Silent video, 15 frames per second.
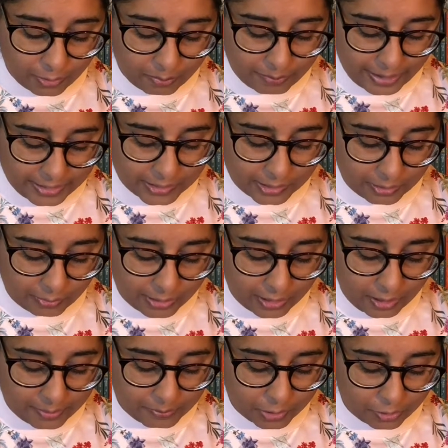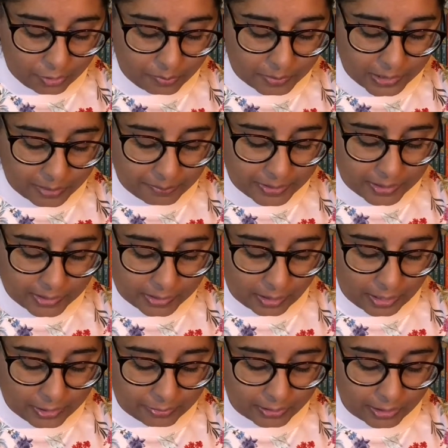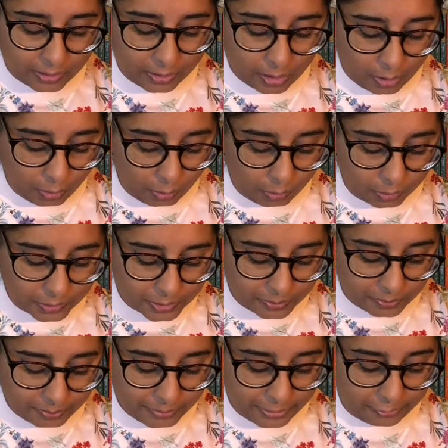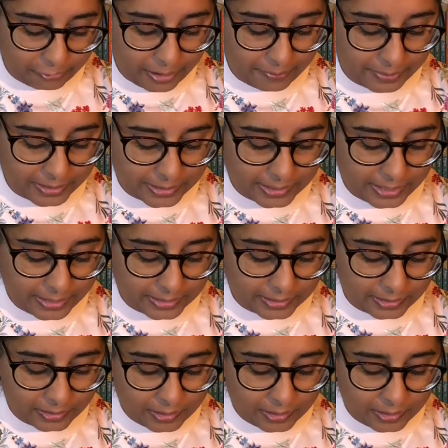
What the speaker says: better when I'm cooped up inside with a cold, Big Rabbit said,